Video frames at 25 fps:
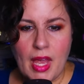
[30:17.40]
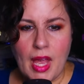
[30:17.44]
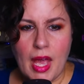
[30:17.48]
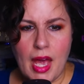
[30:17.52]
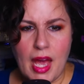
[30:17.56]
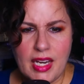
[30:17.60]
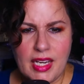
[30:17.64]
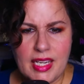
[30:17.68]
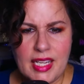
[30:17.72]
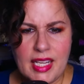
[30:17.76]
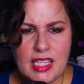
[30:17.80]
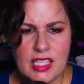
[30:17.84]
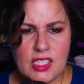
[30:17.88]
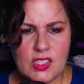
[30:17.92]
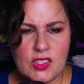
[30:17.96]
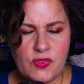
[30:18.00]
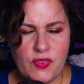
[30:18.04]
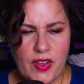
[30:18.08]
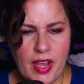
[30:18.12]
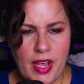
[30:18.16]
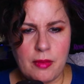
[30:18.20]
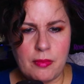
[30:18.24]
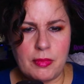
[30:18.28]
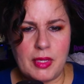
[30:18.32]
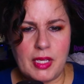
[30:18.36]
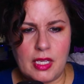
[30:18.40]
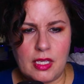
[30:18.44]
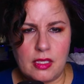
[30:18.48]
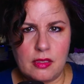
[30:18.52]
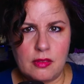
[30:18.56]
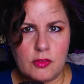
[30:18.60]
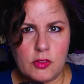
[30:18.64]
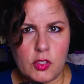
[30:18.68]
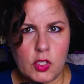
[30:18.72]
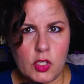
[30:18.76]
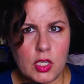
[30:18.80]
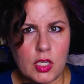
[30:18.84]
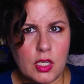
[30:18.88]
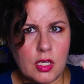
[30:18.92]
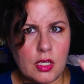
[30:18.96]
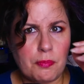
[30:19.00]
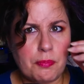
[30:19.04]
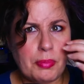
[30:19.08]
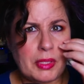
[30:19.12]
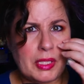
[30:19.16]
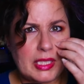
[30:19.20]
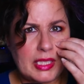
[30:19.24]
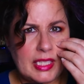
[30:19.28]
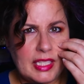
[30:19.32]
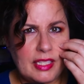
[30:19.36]
How did he get his family to
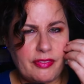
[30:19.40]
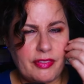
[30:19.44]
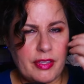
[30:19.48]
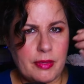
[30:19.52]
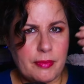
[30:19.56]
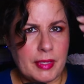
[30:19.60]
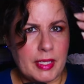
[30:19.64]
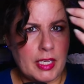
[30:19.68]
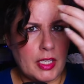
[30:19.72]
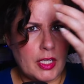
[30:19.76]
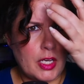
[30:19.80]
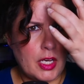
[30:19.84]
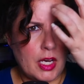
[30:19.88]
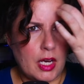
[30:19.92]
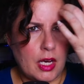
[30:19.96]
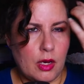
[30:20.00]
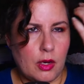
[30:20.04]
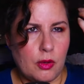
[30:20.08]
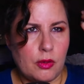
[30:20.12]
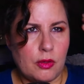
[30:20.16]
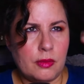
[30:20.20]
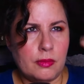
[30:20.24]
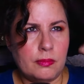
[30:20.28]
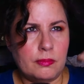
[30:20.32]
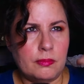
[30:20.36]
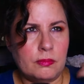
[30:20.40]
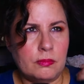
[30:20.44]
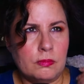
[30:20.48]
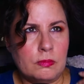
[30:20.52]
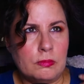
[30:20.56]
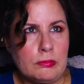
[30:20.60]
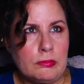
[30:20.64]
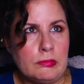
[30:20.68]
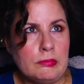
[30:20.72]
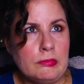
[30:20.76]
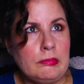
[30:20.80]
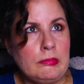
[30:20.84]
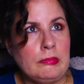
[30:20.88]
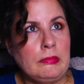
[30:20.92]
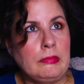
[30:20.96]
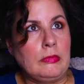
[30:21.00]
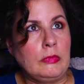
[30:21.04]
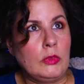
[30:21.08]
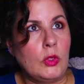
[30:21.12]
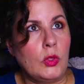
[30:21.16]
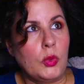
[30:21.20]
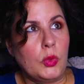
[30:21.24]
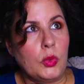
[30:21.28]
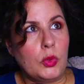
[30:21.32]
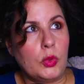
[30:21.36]
believe him and go?
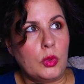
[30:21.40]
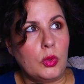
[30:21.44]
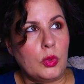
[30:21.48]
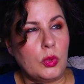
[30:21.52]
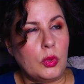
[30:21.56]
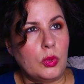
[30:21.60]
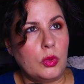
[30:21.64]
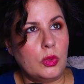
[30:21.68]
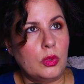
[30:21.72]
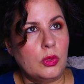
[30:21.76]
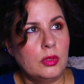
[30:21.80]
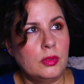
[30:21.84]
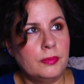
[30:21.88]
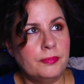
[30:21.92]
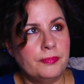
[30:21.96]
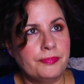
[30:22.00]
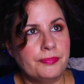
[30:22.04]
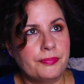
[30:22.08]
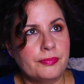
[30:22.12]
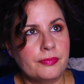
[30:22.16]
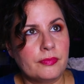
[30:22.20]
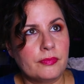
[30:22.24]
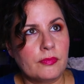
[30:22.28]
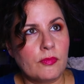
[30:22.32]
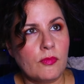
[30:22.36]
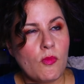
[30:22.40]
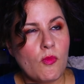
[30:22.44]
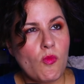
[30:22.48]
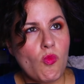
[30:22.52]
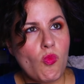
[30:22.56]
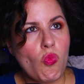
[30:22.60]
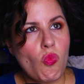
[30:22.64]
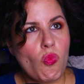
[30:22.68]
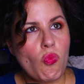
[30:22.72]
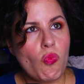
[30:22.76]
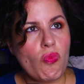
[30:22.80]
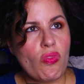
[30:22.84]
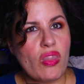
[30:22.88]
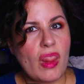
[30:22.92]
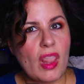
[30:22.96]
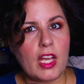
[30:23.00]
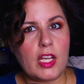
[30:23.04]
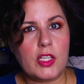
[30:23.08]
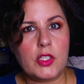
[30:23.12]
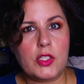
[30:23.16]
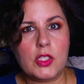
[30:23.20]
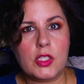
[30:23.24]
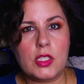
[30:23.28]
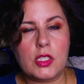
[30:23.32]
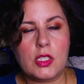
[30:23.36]
Ooh.
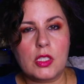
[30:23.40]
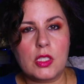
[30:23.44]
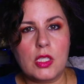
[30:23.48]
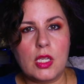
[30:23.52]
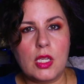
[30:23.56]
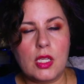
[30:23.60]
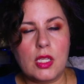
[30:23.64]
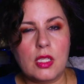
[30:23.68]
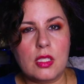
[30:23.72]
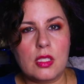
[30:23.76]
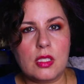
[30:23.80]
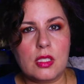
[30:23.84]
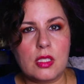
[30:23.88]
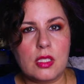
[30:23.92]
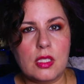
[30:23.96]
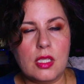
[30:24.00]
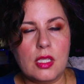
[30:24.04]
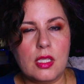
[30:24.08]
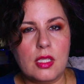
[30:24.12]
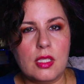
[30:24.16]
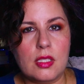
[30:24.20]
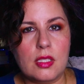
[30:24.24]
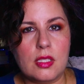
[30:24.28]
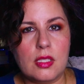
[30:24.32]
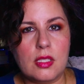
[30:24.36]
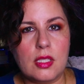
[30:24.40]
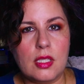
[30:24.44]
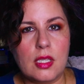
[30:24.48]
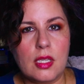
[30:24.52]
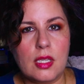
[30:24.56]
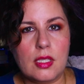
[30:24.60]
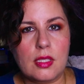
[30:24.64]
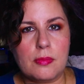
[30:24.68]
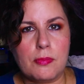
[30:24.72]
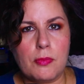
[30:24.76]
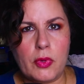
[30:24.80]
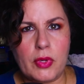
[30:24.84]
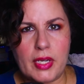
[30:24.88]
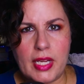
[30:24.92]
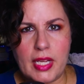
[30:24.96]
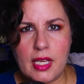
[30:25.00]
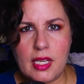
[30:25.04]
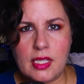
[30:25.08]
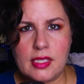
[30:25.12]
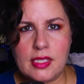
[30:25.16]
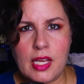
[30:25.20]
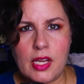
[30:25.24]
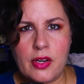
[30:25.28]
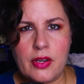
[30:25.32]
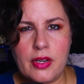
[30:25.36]
Is Monique,
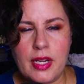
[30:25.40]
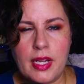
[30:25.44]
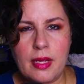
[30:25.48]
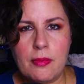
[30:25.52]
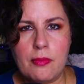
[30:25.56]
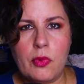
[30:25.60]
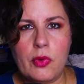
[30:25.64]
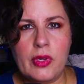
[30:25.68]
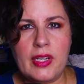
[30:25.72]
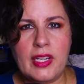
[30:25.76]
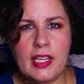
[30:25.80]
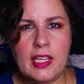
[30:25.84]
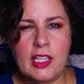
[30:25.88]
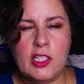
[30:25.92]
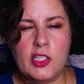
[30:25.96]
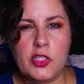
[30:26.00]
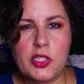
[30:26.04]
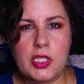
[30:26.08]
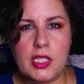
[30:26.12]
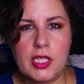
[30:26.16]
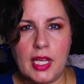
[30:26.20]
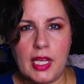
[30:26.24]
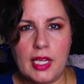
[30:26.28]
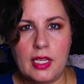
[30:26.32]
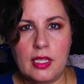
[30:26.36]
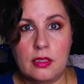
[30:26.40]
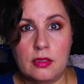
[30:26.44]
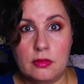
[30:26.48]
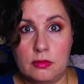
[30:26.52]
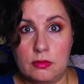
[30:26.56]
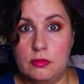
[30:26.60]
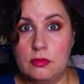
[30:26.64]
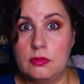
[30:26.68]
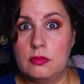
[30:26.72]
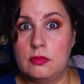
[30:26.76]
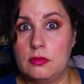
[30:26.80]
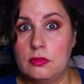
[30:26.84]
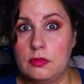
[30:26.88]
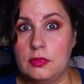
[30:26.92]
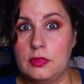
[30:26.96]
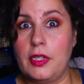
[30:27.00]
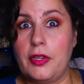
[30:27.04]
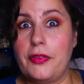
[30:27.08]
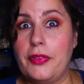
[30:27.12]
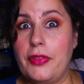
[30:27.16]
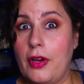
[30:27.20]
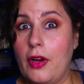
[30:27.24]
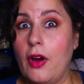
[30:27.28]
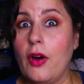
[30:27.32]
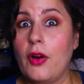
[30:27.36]
is that her name? Monique and Janine?
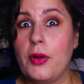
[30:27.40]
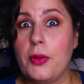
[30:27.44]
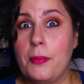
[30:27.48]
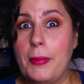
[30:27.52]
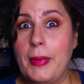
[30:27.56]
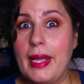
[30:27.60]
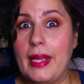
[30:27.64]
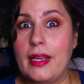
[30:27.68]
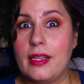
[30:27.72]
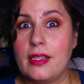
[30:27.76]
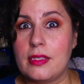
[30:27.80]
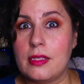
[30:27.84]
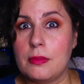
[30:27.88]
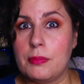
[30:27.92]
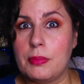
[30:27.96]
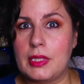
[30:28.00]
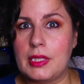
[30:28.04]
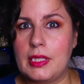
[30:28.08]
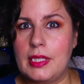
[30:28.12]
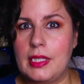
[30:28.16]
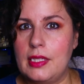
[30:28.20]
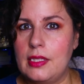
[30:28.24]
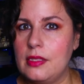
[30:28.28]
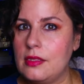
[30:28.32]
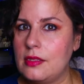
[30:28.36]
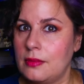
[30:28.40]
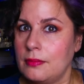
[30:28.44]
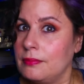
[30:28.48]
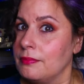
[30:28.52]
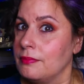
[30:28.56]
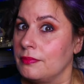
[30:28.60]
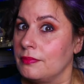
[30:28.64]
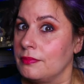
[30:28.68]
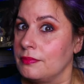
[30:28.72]
Are they going to make it to Belize?